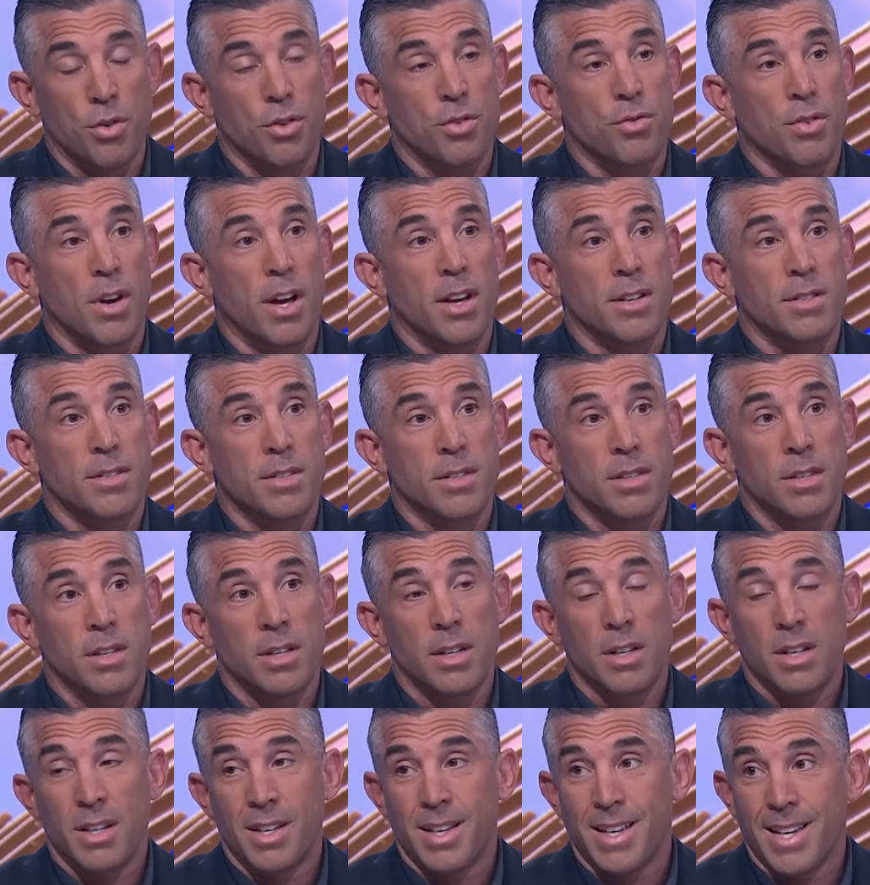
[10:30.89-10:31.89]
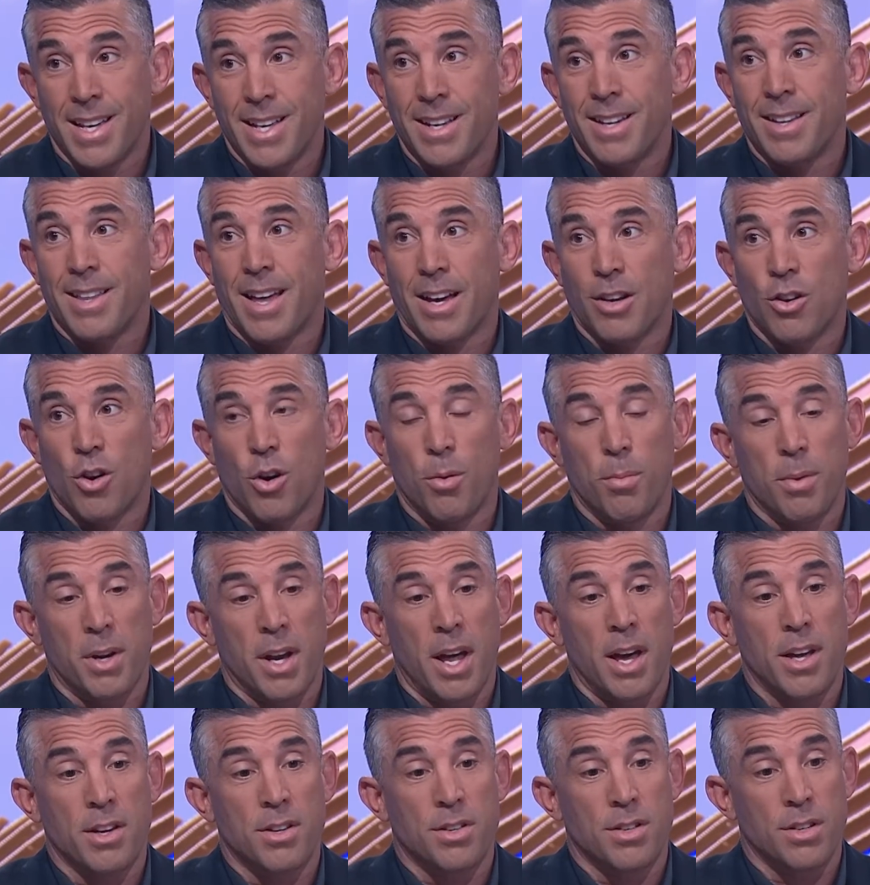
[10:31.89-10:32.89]
trust into that
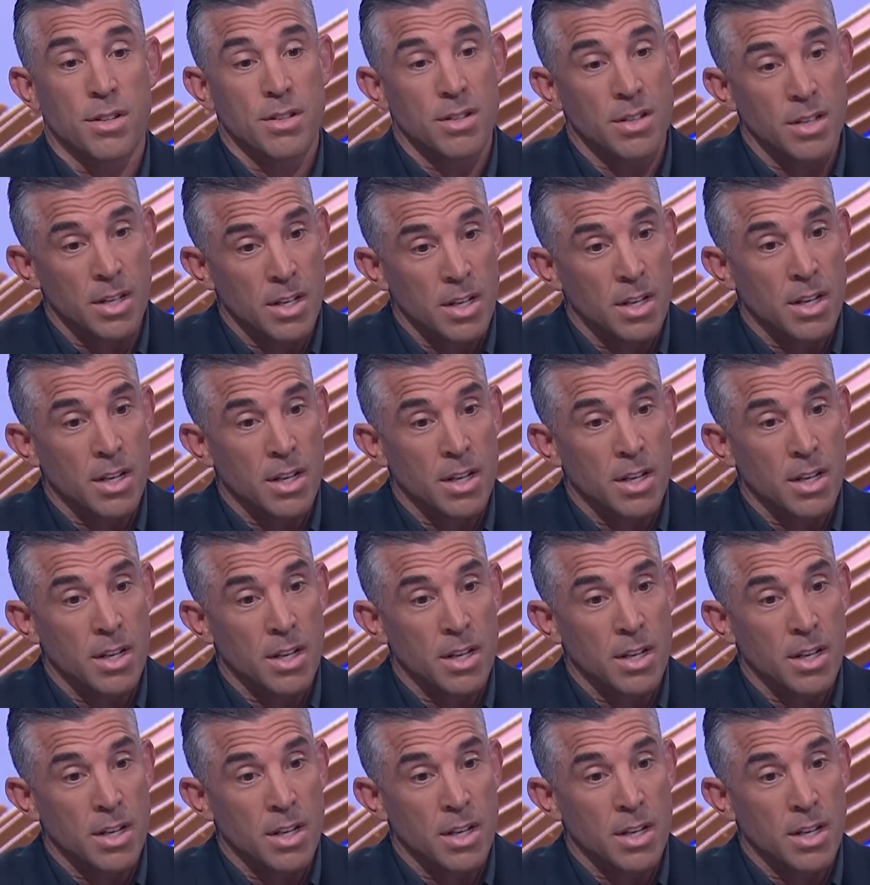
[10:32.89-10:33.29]
combination.